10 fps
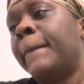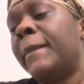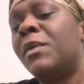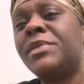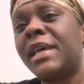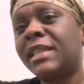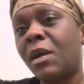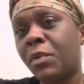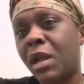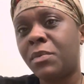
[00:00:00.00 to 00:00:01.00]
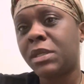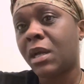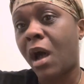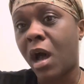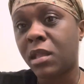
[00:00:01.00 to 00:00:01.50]
It was like that when I was in
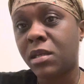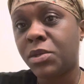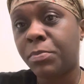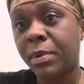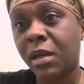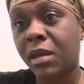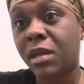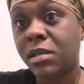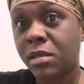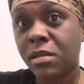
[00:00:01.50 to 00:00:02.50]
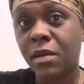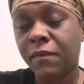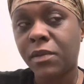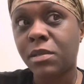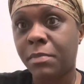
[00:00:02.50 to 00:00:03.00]
college, but it
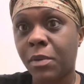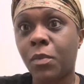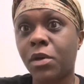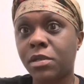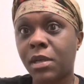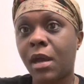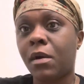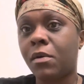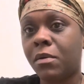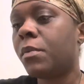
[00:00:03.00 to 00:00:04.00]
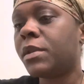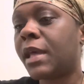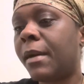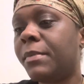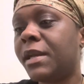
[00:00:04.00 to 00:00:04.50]
feels a bit worse now. With
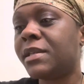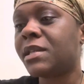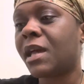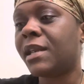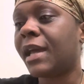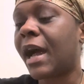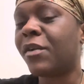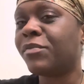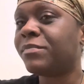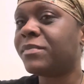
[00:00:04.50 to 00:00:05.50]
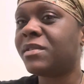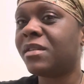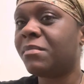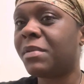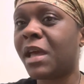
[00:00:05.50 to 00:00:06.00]
that being said, like I don't
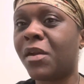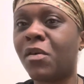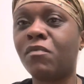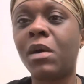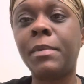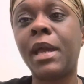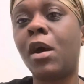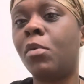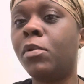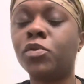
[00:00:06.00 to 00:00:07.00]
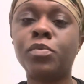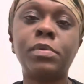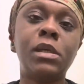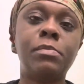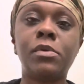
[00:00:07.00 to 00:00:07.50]
plan on rubbing elbows
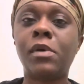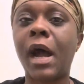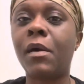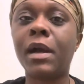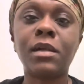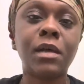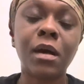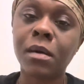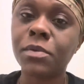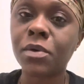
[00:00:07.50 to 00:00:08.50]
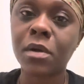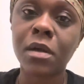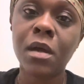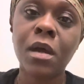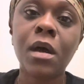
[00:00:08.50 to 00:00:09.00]
with people out at clubs or
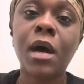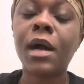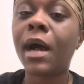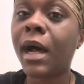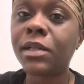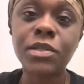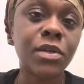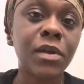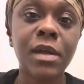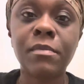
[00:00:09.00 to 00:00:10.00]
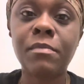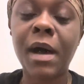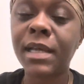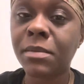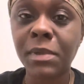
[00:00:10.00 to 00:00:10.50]
a concert and
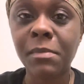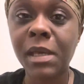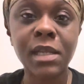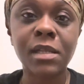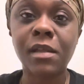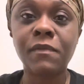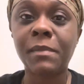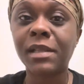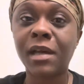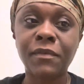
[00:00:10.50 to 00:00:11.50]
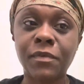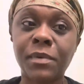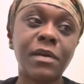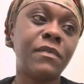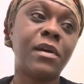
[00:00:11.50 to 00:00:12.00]
possibly meeting the love of my life or
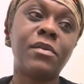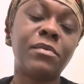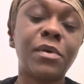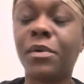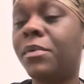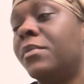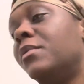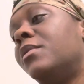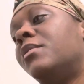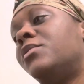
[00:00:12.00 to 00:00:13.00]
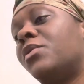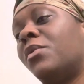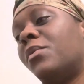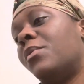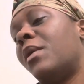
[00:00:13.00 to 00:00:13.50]
whatever, I don't know.
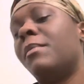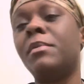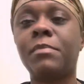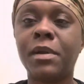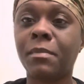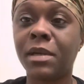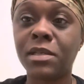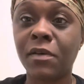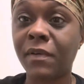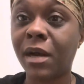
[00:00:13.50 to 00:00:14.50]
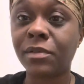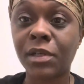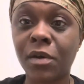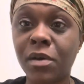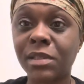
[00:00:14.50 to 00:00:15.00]
So I've been putting myself out
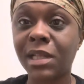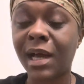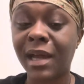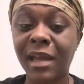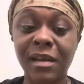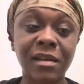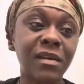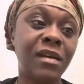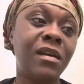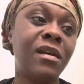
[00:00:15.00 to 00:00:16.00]
there online.